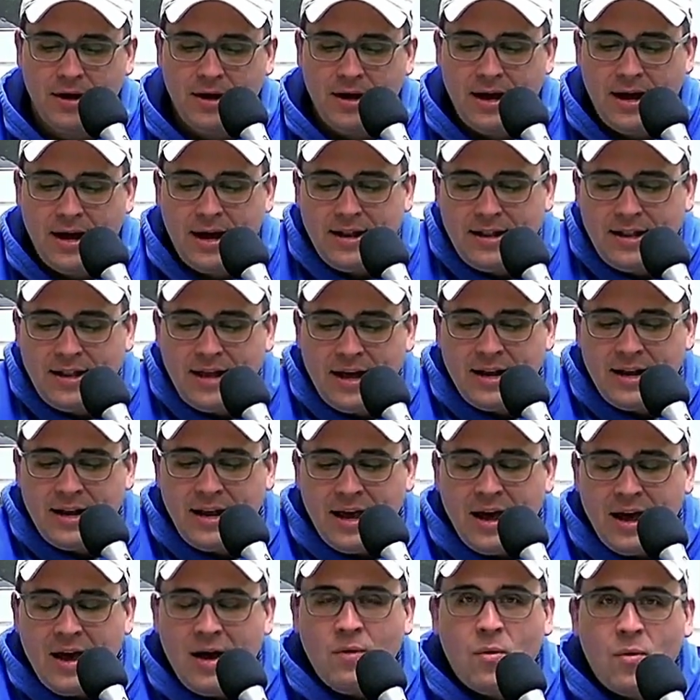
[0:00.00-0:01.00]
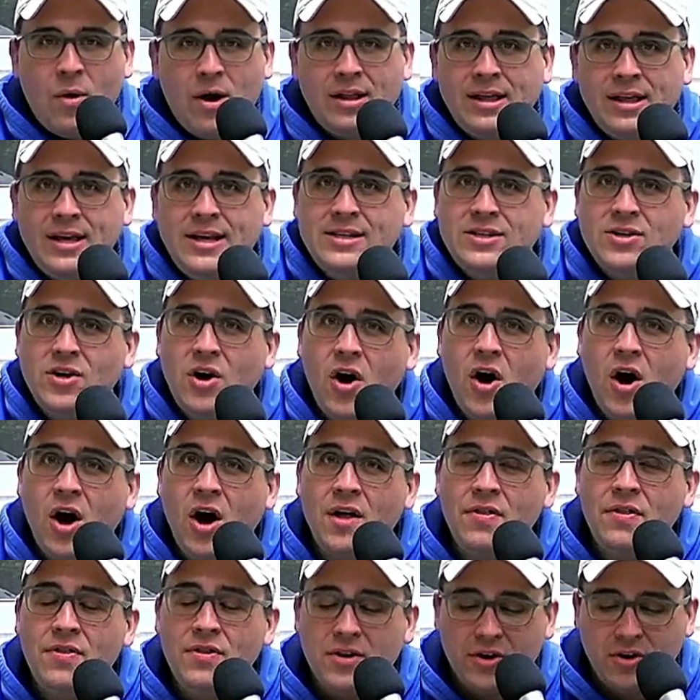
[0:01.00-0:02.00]
And then while he's
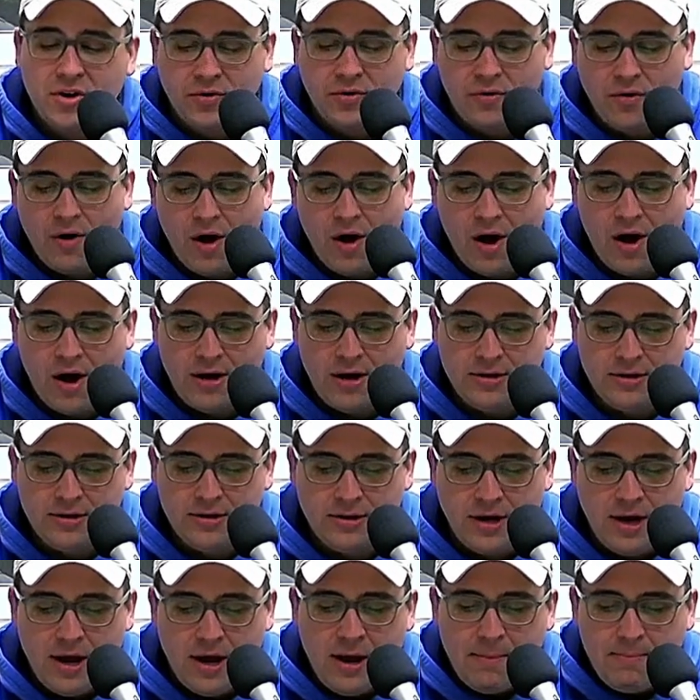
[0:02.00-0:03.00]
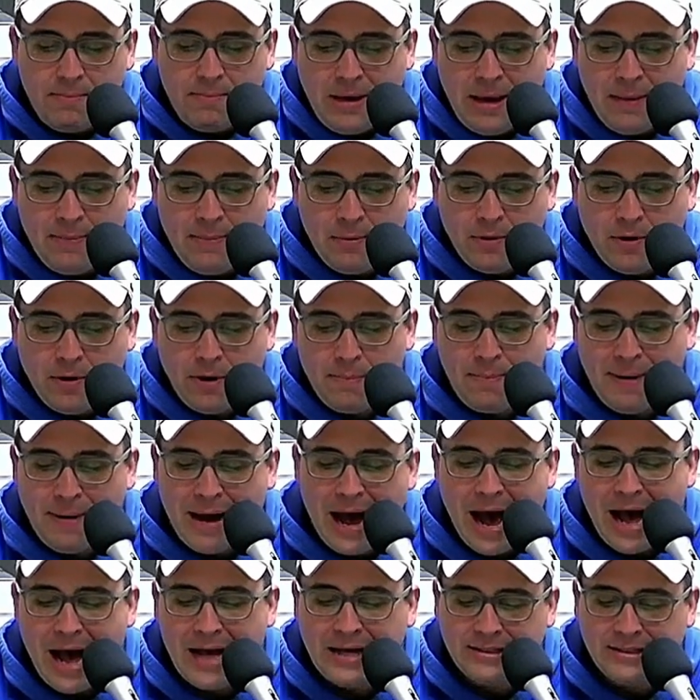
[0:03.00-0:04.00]
on the cross, people are
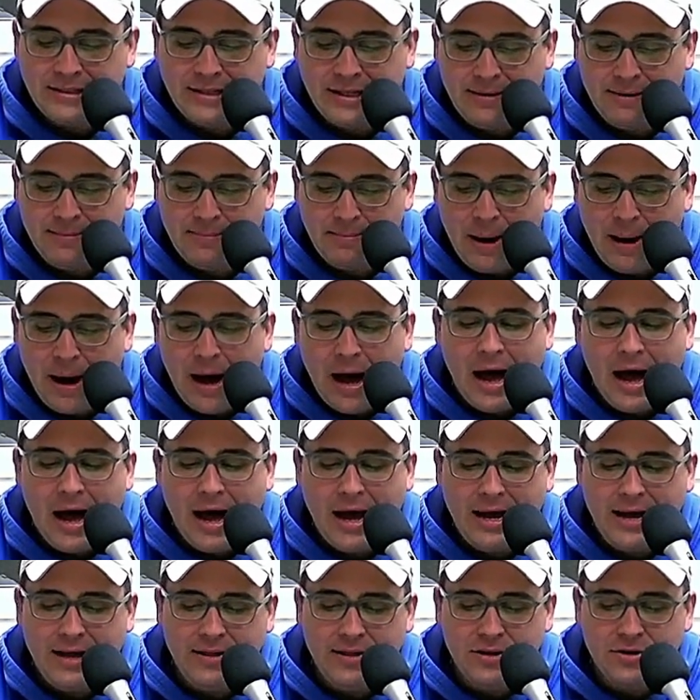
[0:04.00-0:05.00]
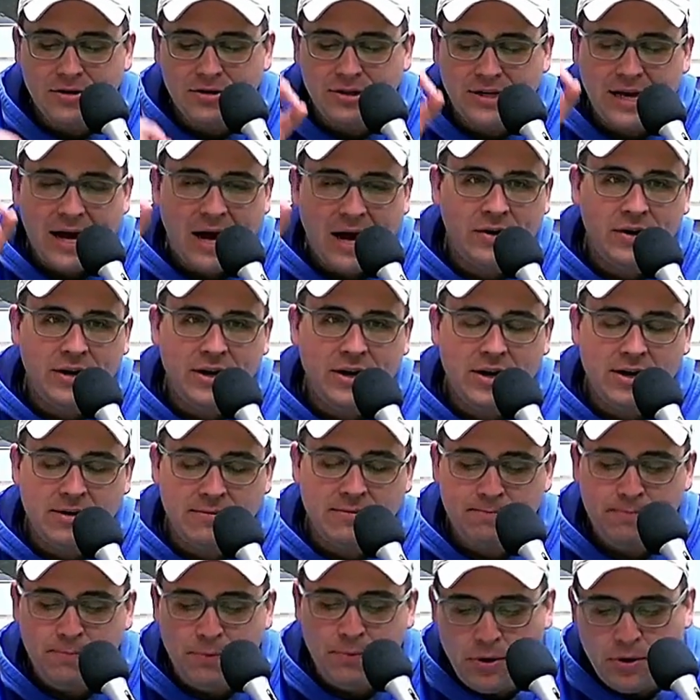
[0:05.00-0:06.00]
passing by and they're shouting
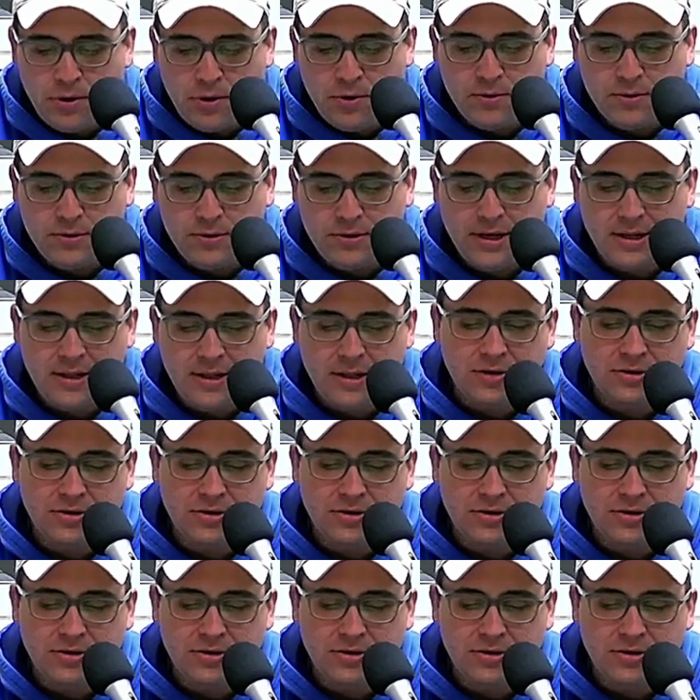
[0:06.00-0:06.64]
abuse and they're